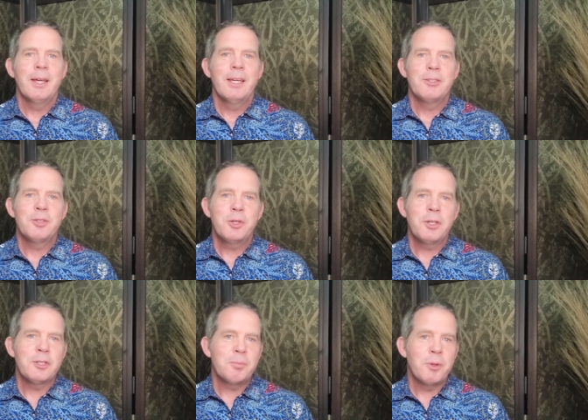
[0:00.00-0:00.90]
it's true
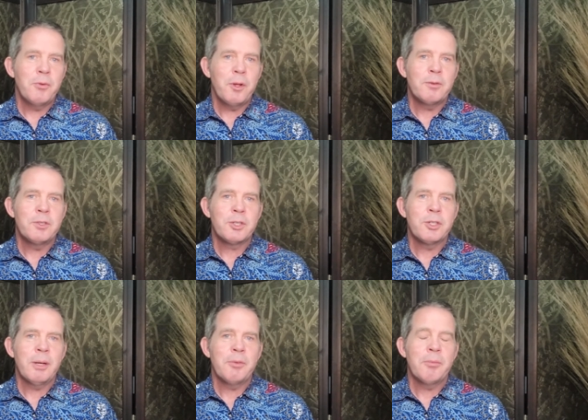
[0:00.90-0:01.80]
that a spoonful of
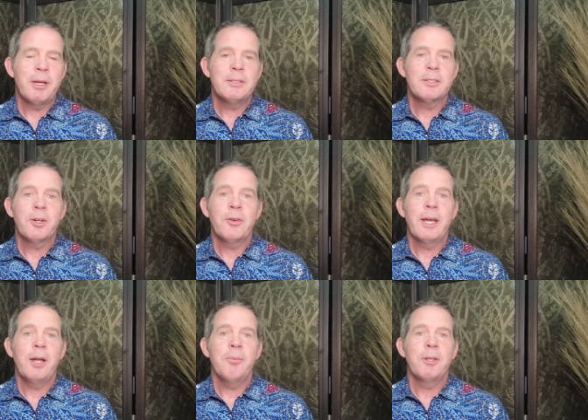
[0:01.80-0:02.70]
sugar helps the medicine go
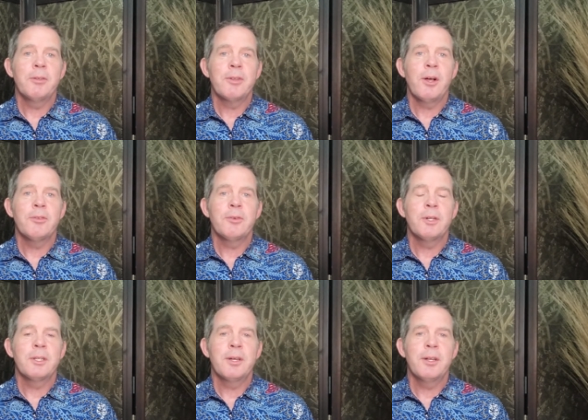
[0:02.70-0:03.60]
down, but there's also
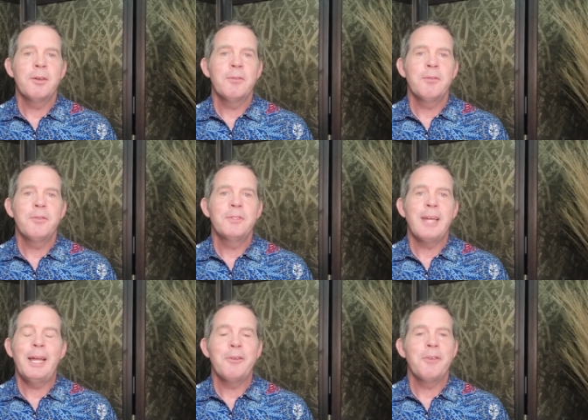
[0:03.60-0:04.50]
a ton of
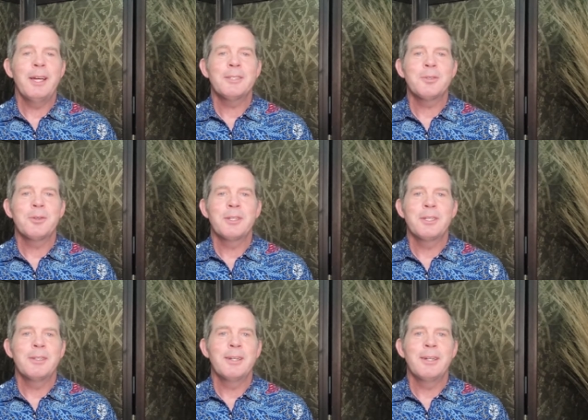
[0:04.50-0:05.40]
side effects or
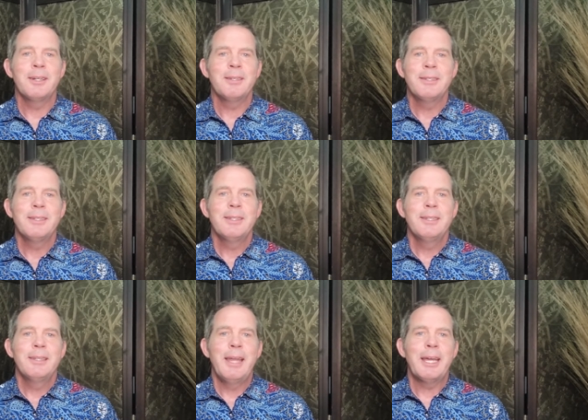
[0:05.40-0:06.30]
uh,
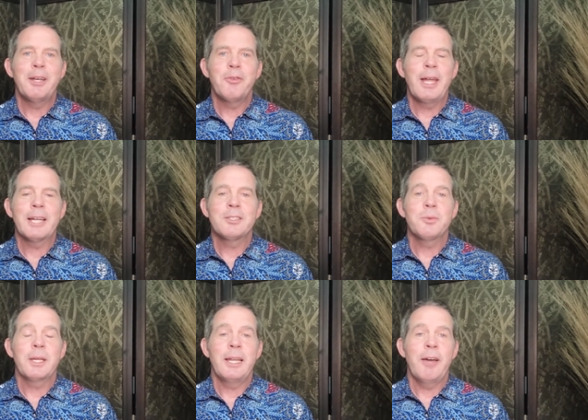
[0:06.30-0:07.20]
negative reactions
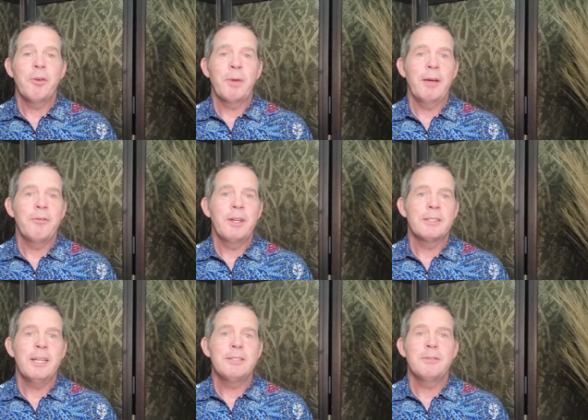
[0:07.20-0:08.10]
we can have when we have
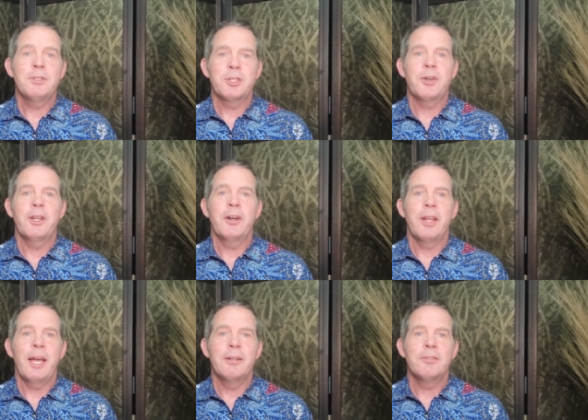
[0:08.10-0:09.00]
excessive sugar in our
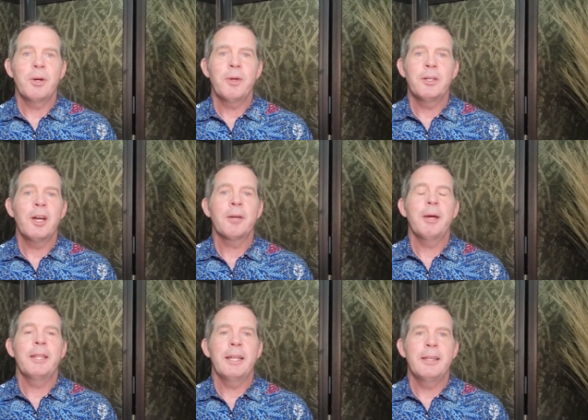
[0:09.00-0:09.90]
diet. So I want to talk
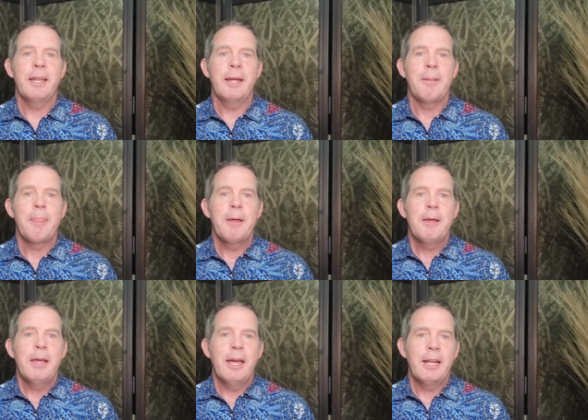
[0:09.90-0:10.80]
about that today.
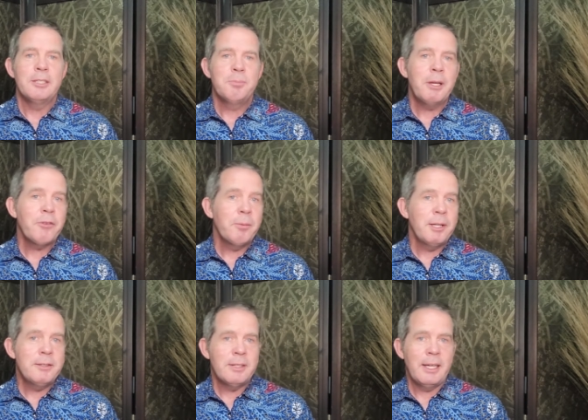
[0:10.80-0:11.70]
And I speak from
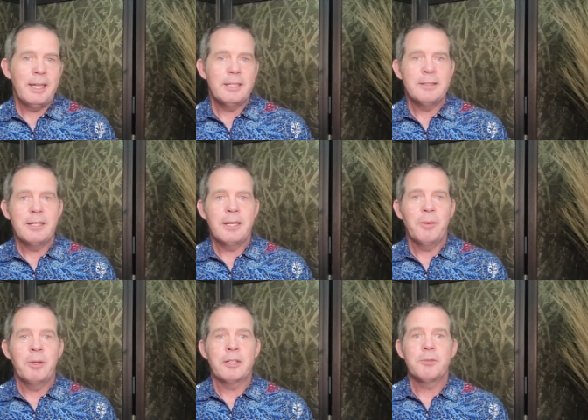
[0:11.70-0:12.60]
this as
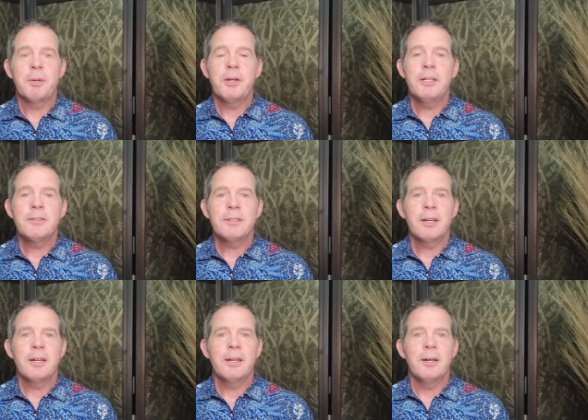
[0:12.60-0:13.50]
uh, with experience.
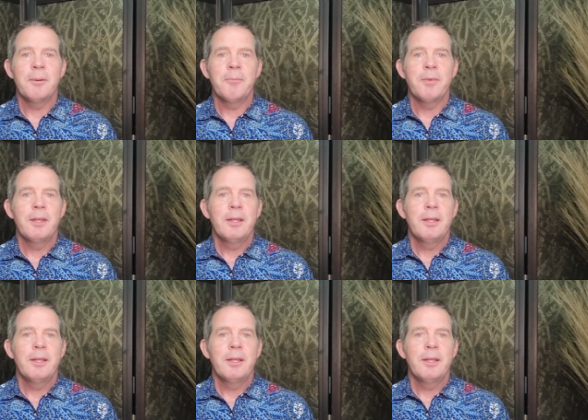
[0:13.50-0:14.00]
Um,